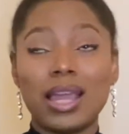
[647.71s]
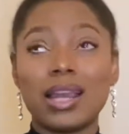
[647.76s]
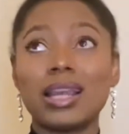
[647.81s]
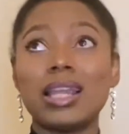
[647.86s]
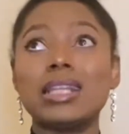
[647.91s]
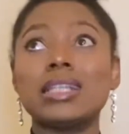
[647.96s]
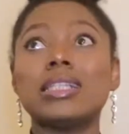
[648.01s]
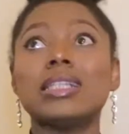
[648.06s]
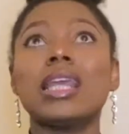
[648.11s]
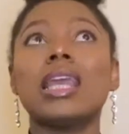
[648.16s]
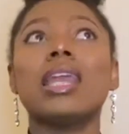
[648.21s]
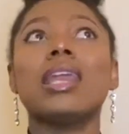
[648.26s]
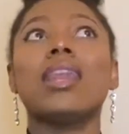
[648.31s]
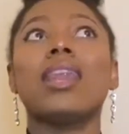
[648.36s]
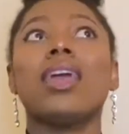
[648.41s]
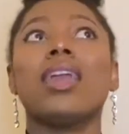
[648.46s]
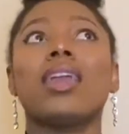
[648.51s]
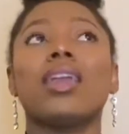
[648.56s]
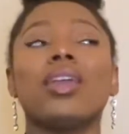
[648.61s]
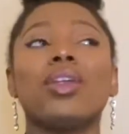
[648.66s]
Like, let's
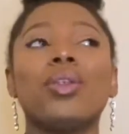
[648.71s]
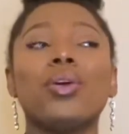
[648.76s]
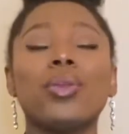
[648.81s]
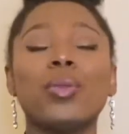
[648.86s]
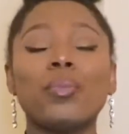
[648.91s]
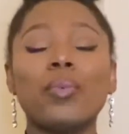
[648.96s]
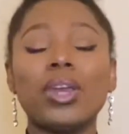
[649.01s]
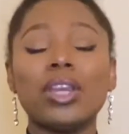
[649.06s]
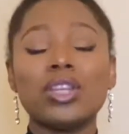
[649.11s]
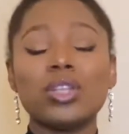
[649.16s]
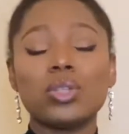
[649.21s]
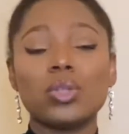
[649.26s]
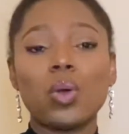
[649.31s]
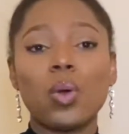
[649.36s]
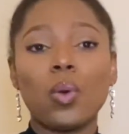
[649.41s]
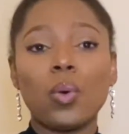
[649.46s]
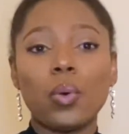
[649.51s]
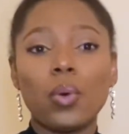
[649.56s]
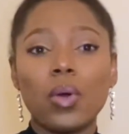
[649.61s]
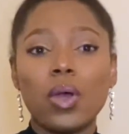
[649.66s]
say, like, you know, the way
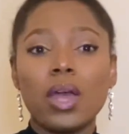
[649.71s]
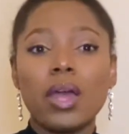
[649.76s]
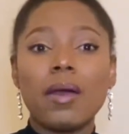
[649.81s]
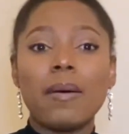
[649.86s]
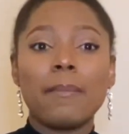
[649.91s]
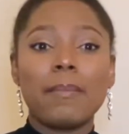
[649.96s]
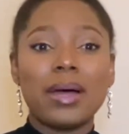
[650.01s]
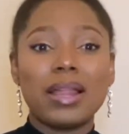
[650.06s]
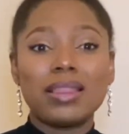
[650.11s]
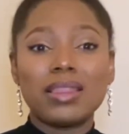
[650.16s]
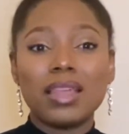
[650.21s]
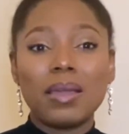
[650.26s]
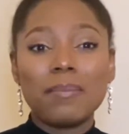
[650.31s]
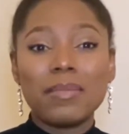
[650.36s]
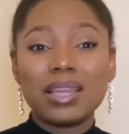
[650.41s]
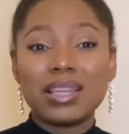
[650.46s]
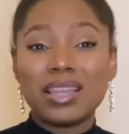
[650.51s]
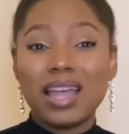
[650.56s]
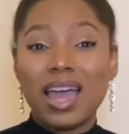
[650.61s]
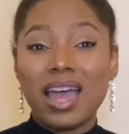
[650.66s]
this whole
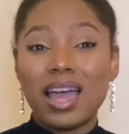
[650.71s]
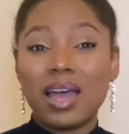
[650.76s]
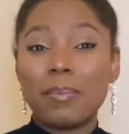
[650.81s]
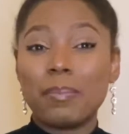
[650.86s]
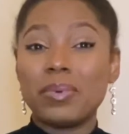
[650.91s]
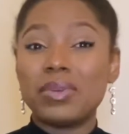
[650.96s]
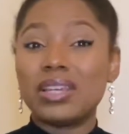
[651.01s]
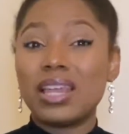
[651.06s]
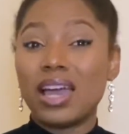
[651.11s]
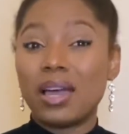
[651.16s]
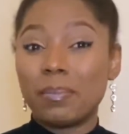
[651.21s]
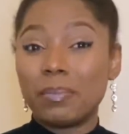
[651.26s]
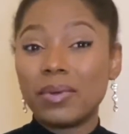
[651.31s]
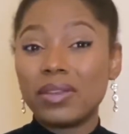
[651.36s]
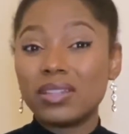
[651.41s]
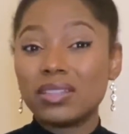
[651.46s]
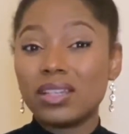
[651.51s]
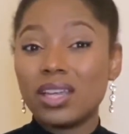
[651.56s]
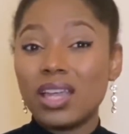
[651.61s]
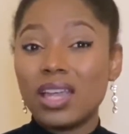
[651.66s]
pandemic that
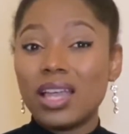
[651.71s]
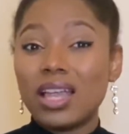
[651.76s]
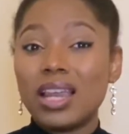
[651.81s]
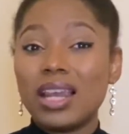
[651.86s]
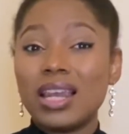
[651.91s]
happened.